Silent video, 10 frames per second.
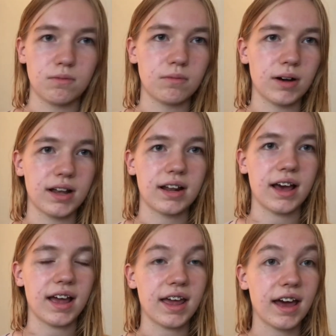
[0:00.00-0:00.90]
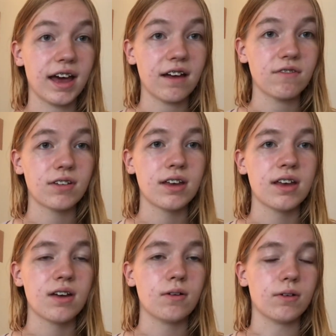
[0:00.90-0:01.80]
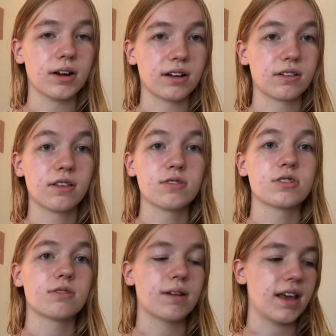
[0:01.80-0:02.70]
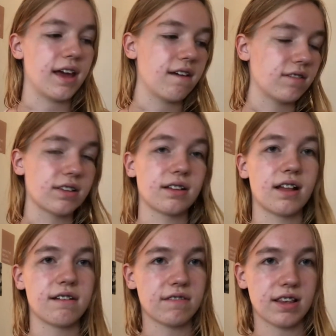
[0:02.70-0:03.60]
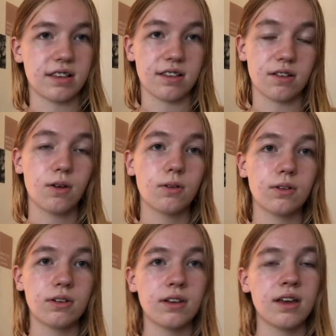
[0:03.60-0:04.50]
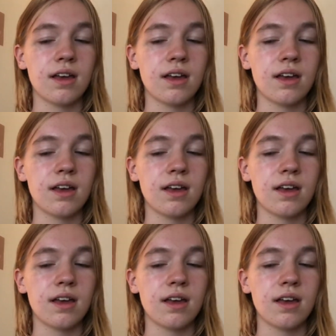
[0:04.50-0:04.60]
what I have or close to what I have because a lot of this is old.